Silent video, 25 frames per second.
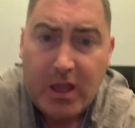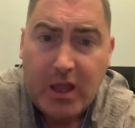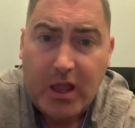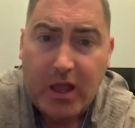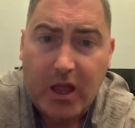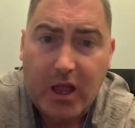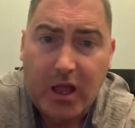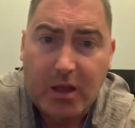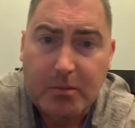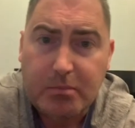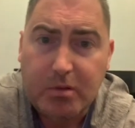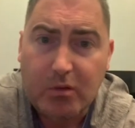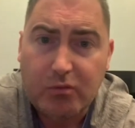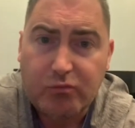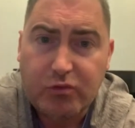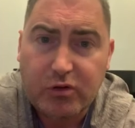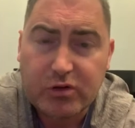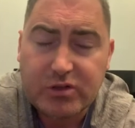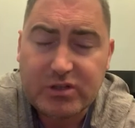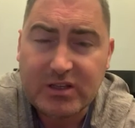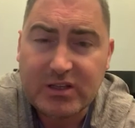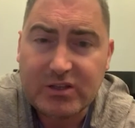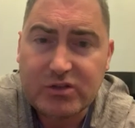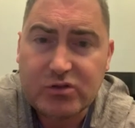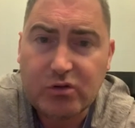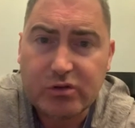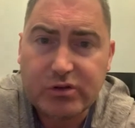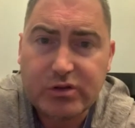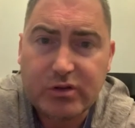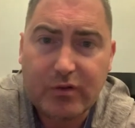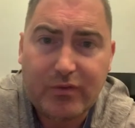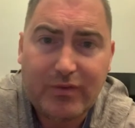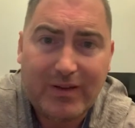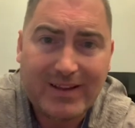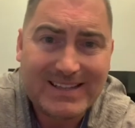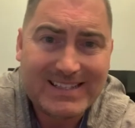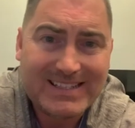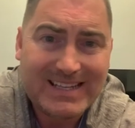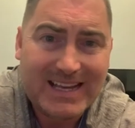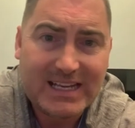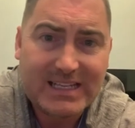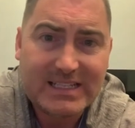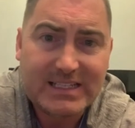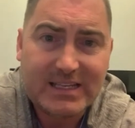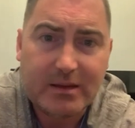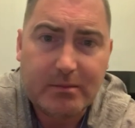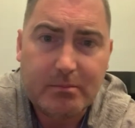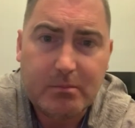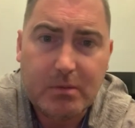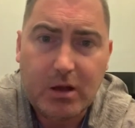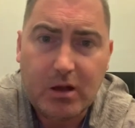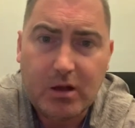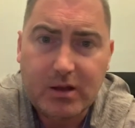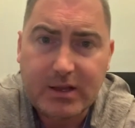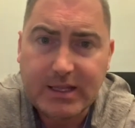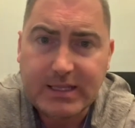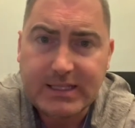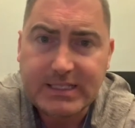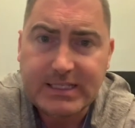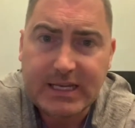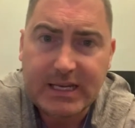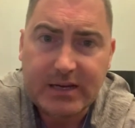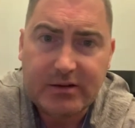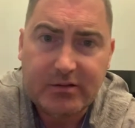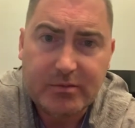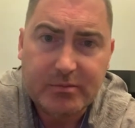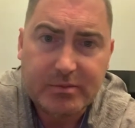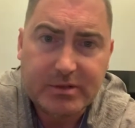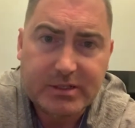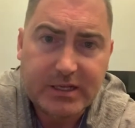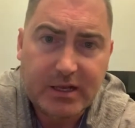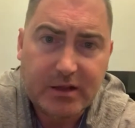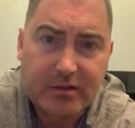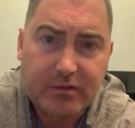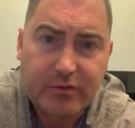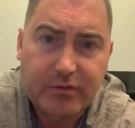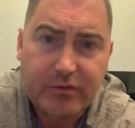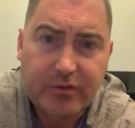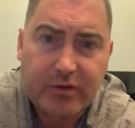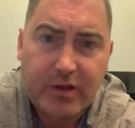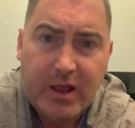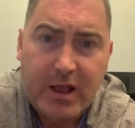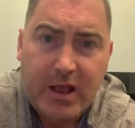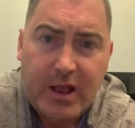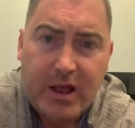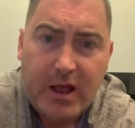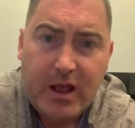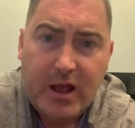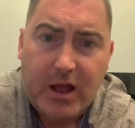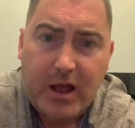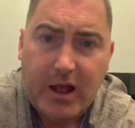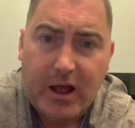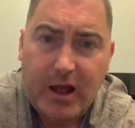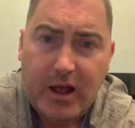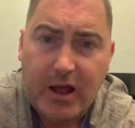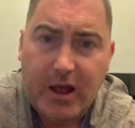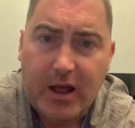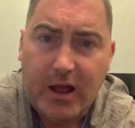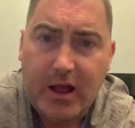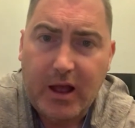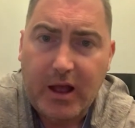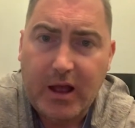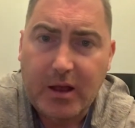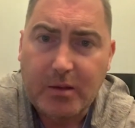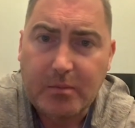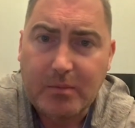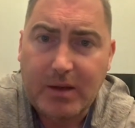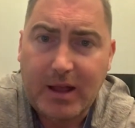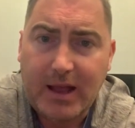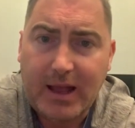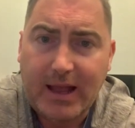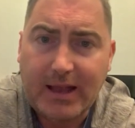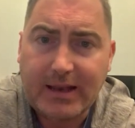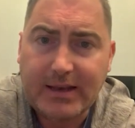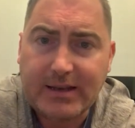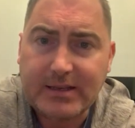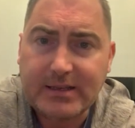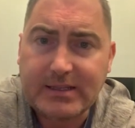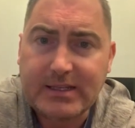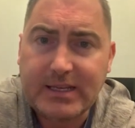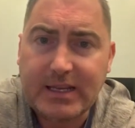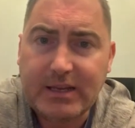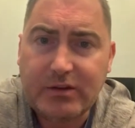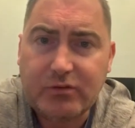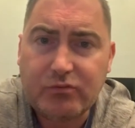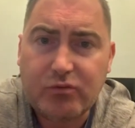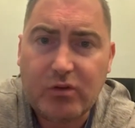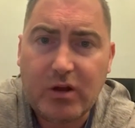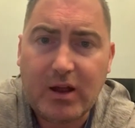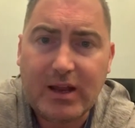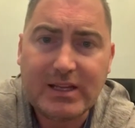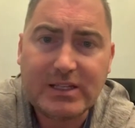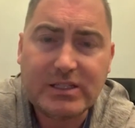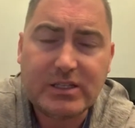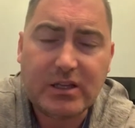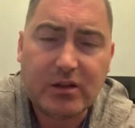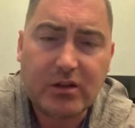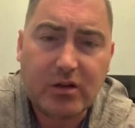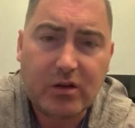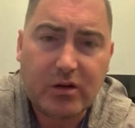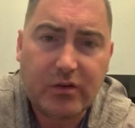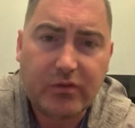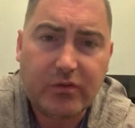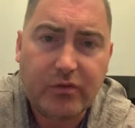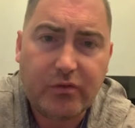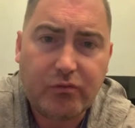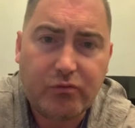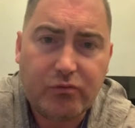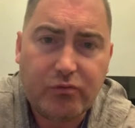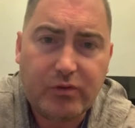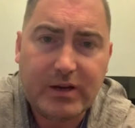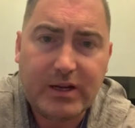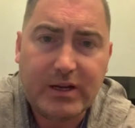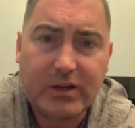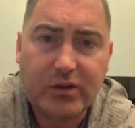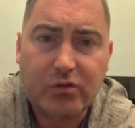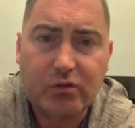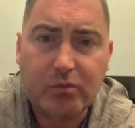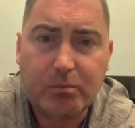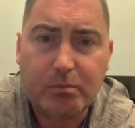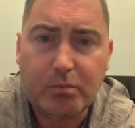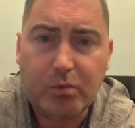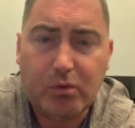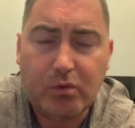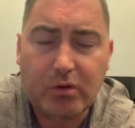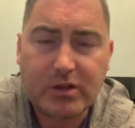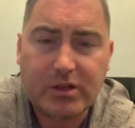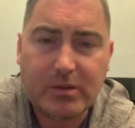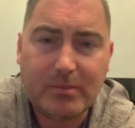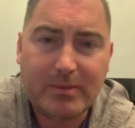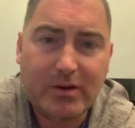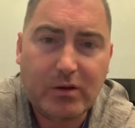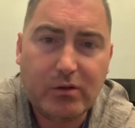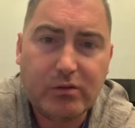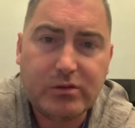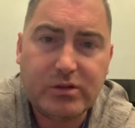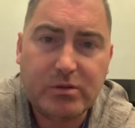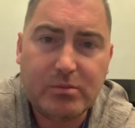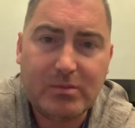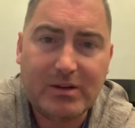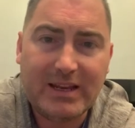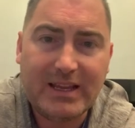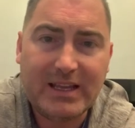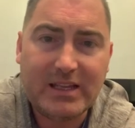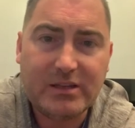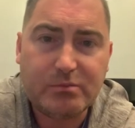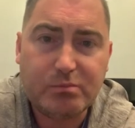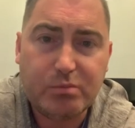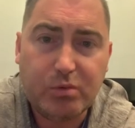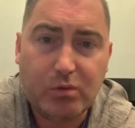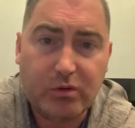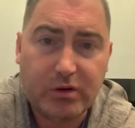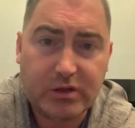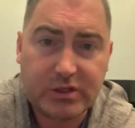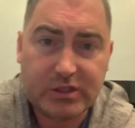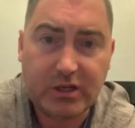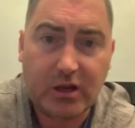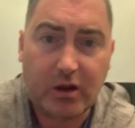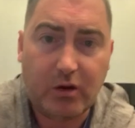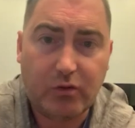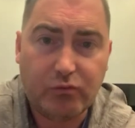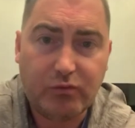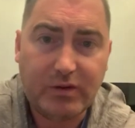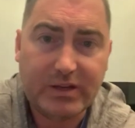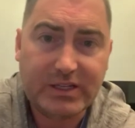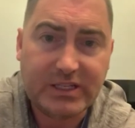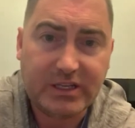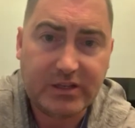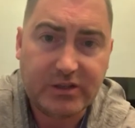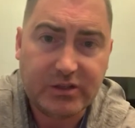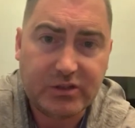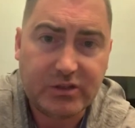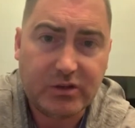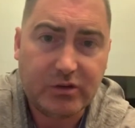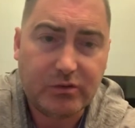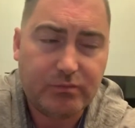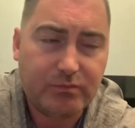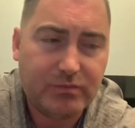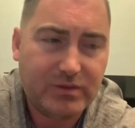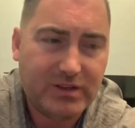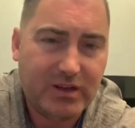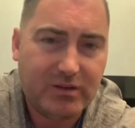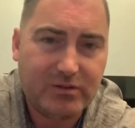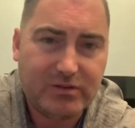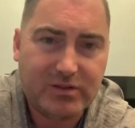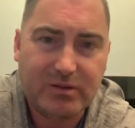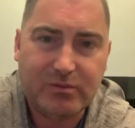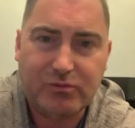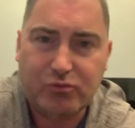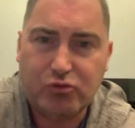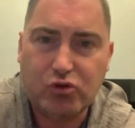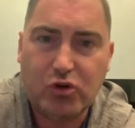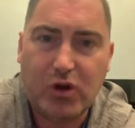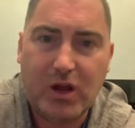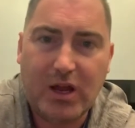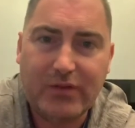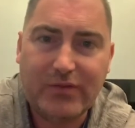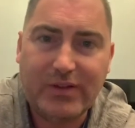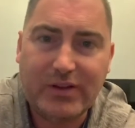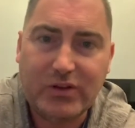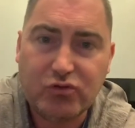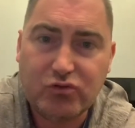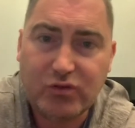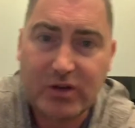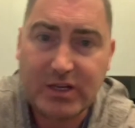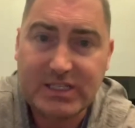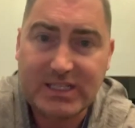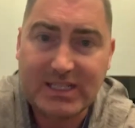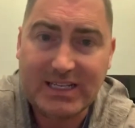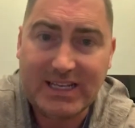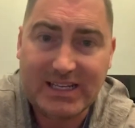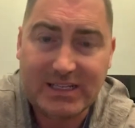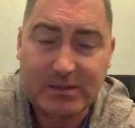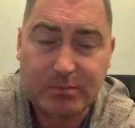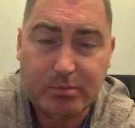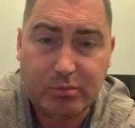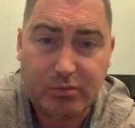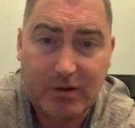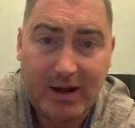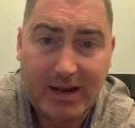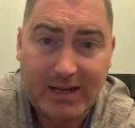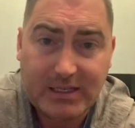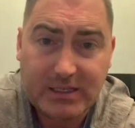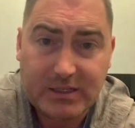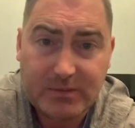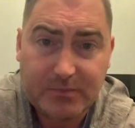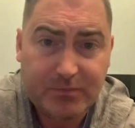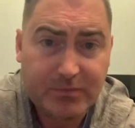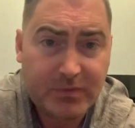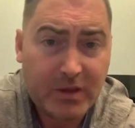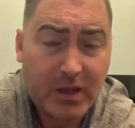But Russell is also a fantastic marketeer himself, and he writes a lot of really good books. I mean, ultimately his books are written to drive interest in his brand.